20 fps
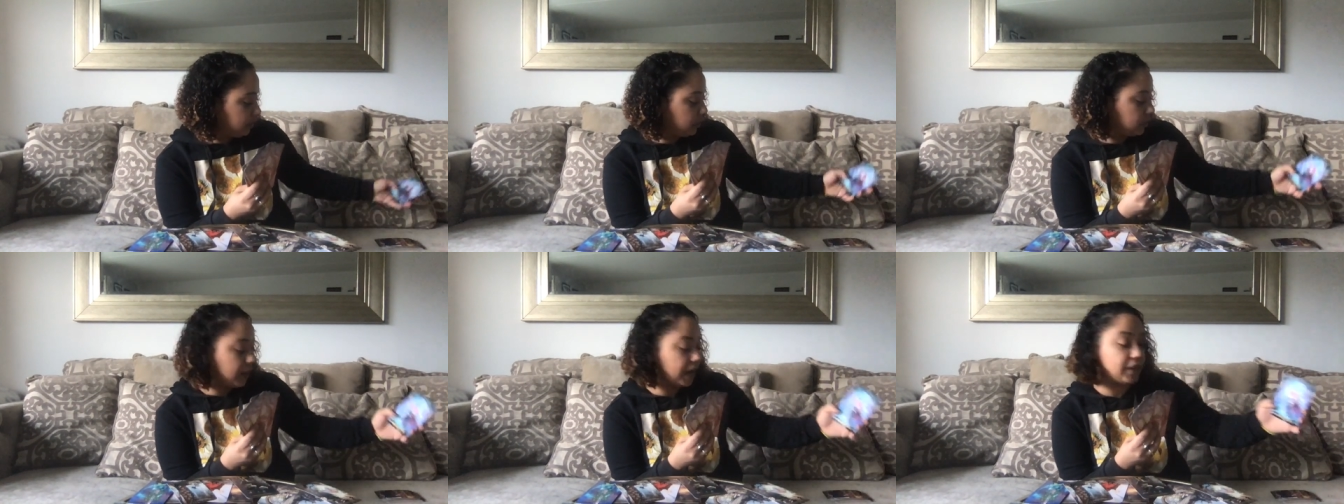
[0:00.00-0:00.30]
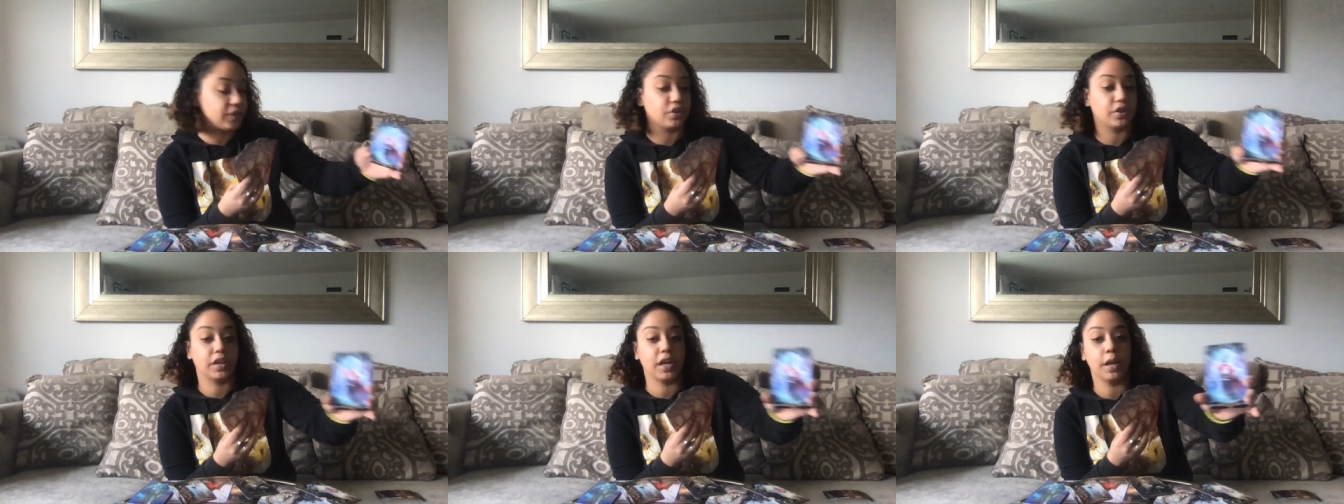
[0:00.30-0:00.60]
you
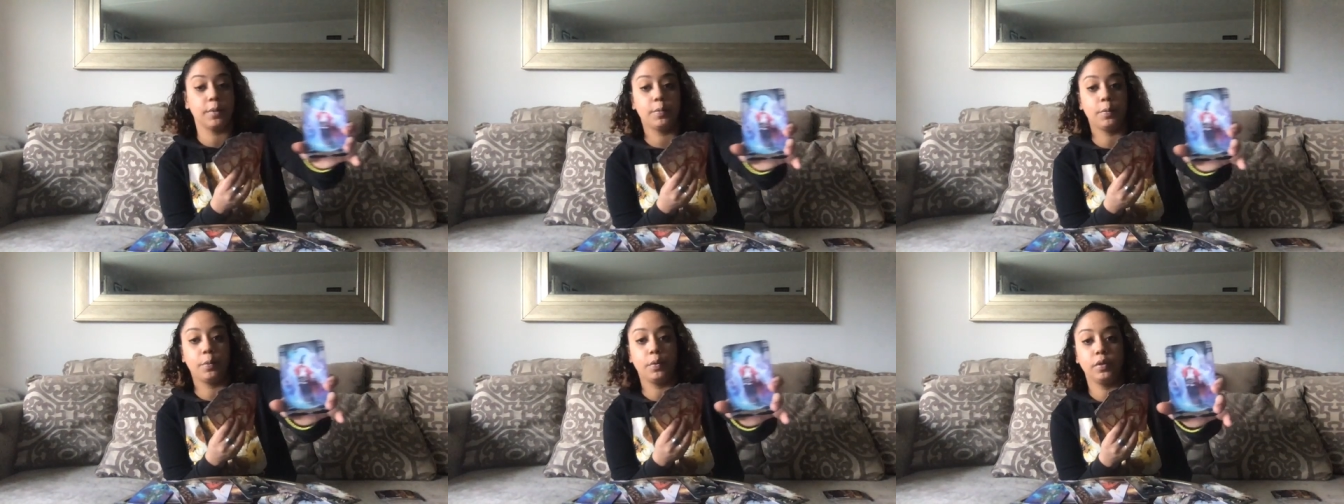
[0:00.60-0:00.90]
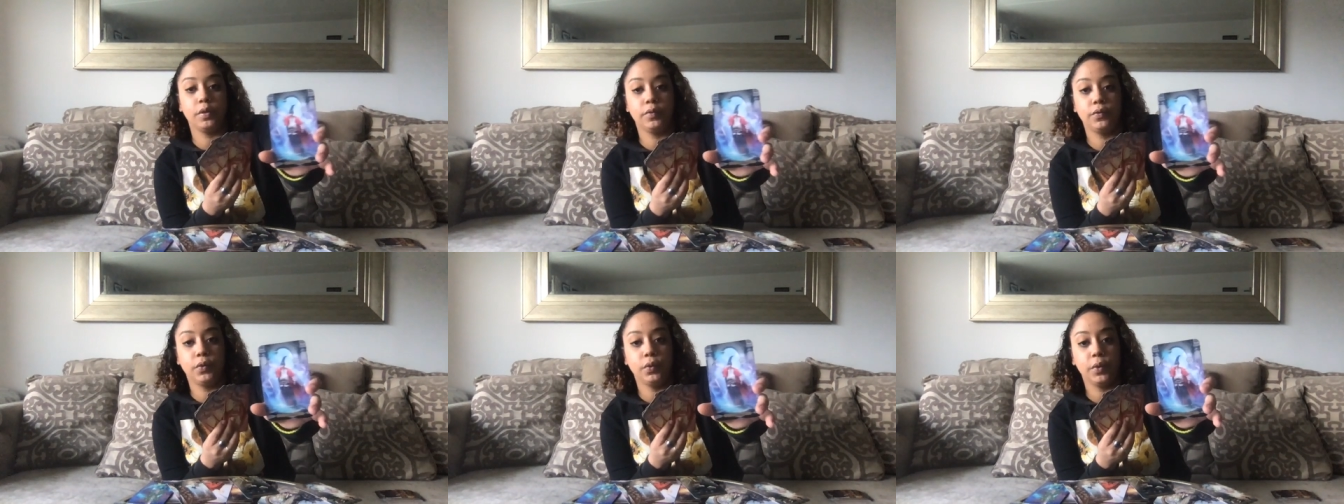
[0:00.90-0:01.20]
guys are
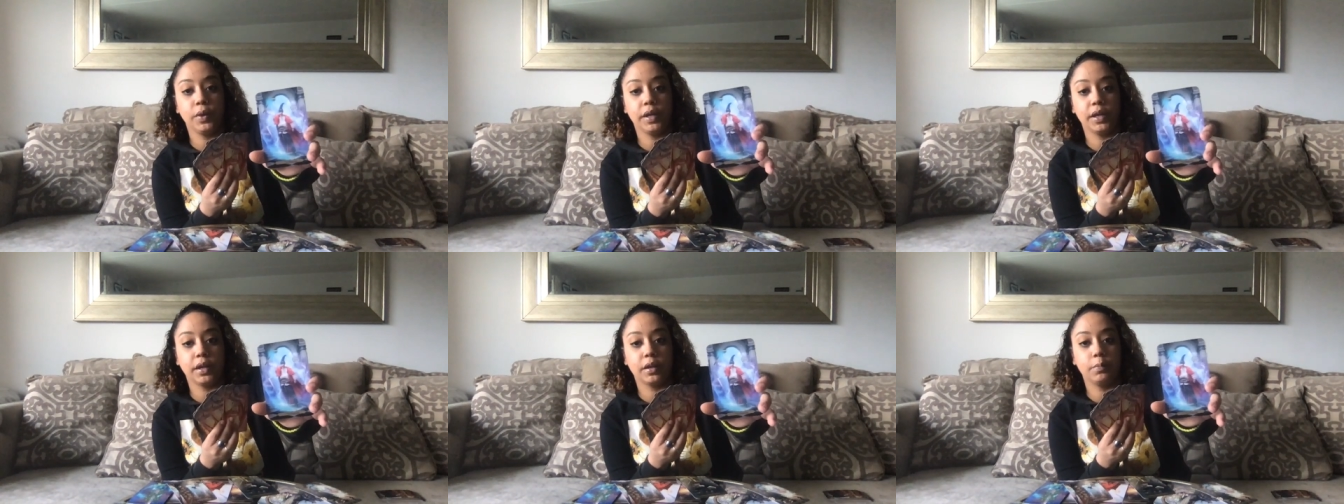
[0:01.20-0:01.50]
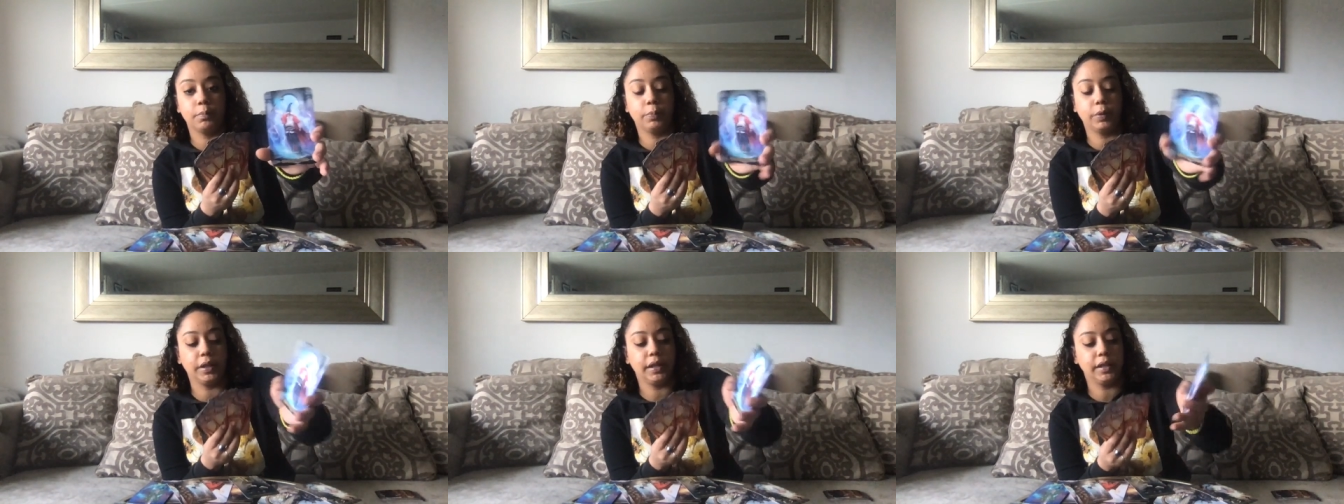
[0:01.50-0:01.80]
capable of doing it
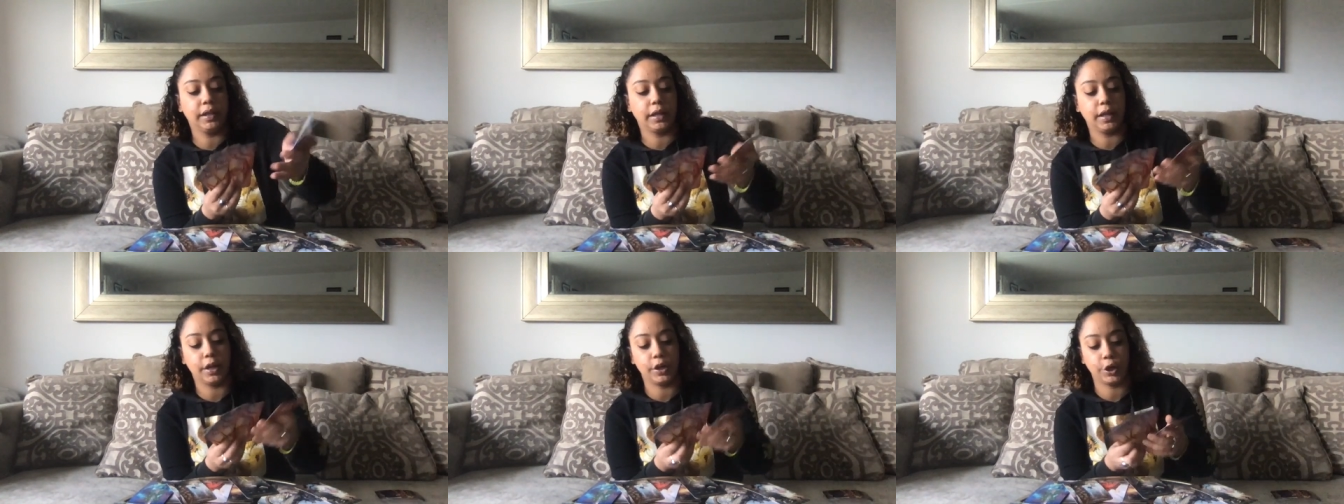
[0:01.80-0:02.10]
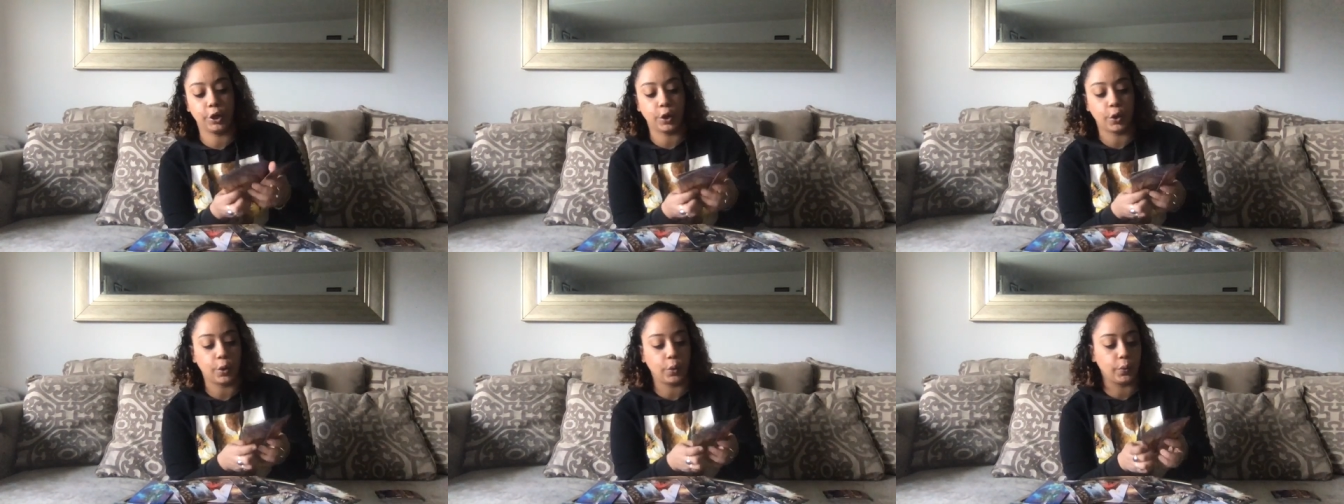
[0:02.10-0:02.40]
completely on
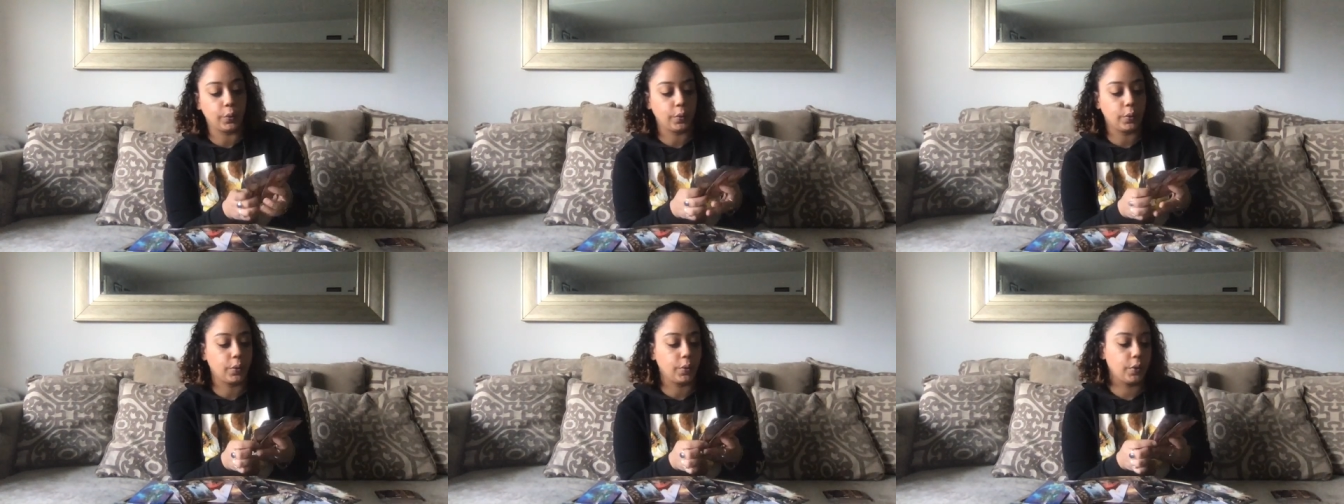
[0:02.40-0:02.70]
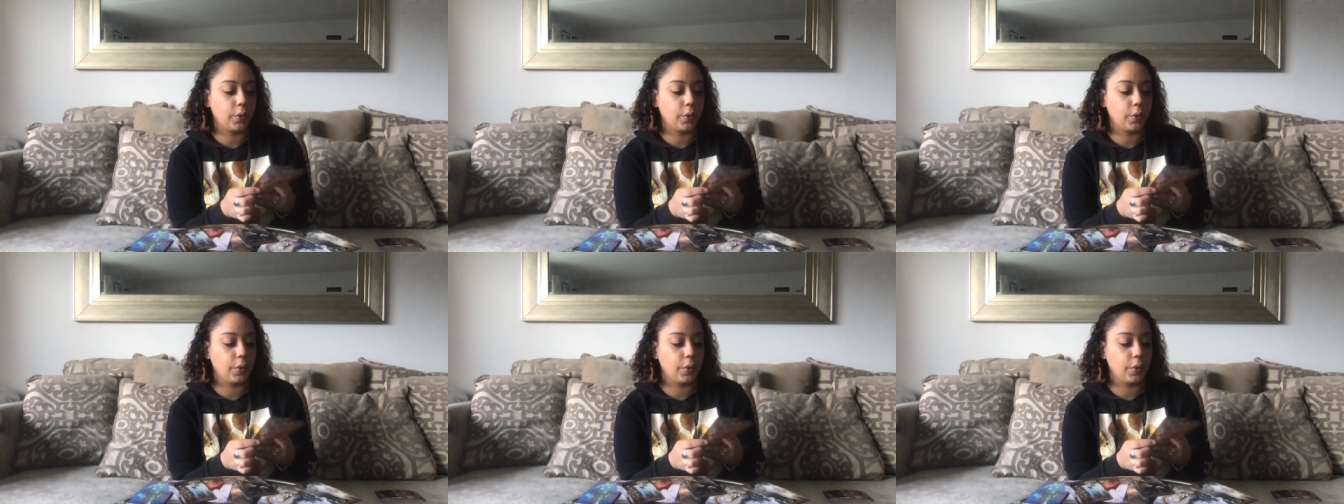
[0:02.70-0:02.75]
your own.